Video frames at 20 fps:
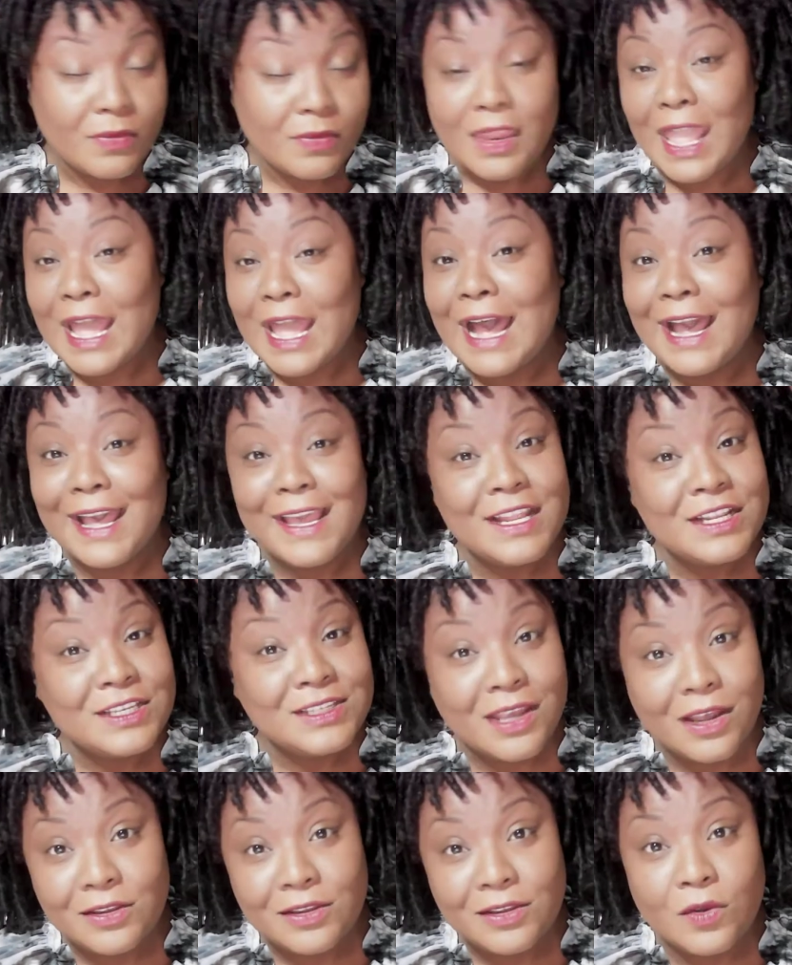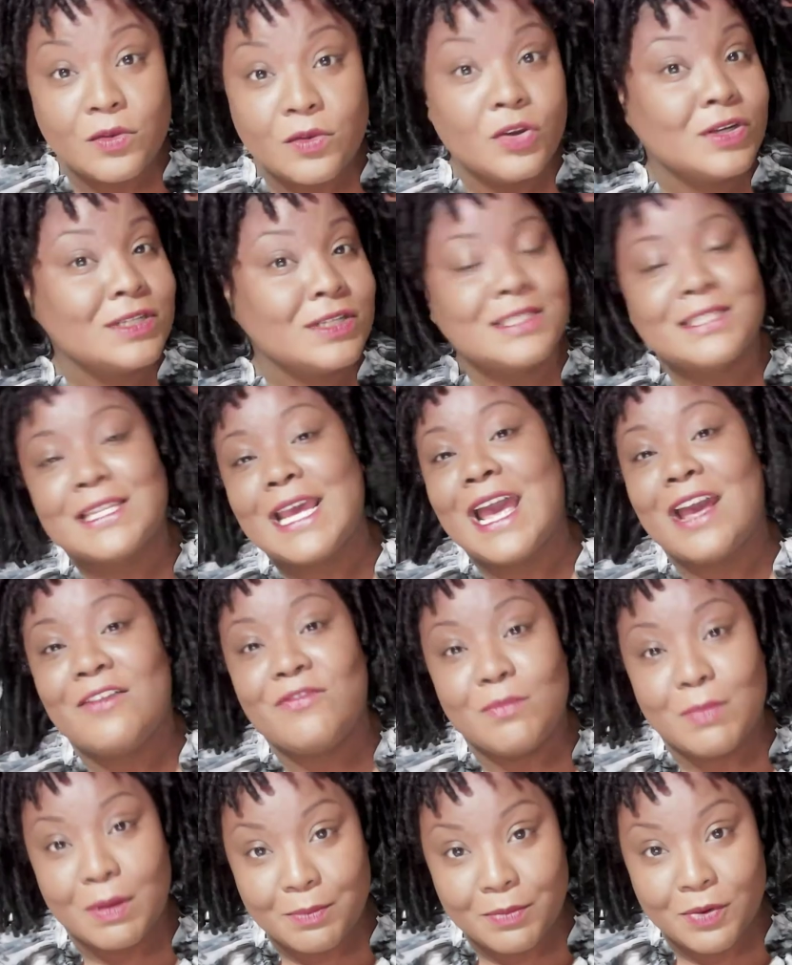I can tell you, your staff
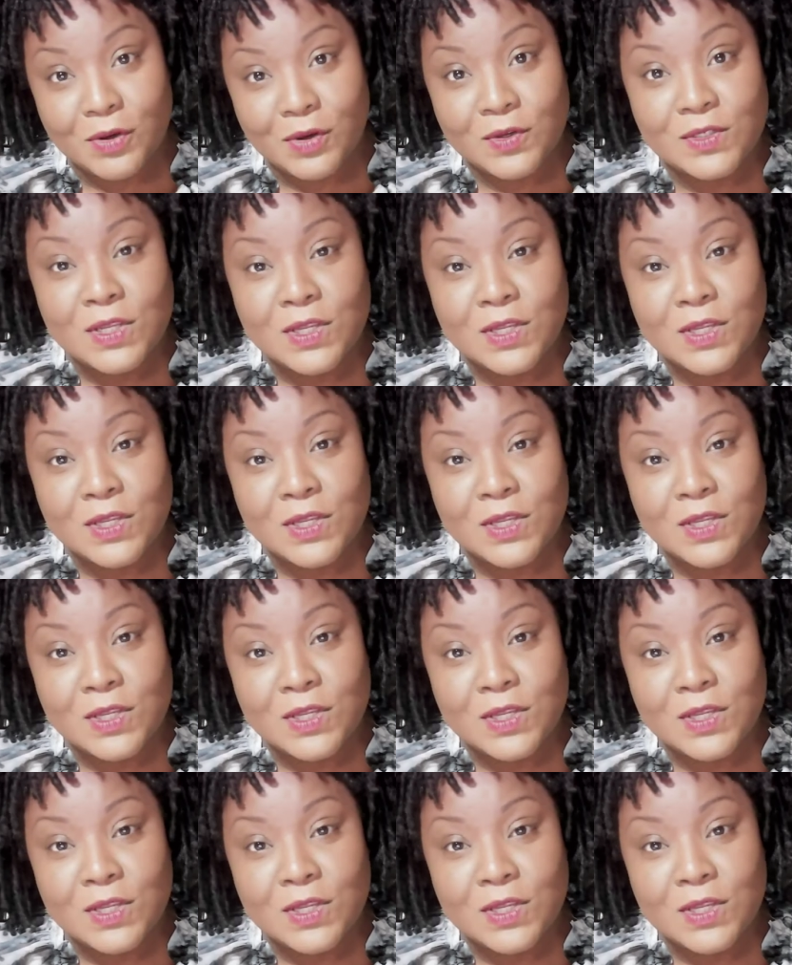members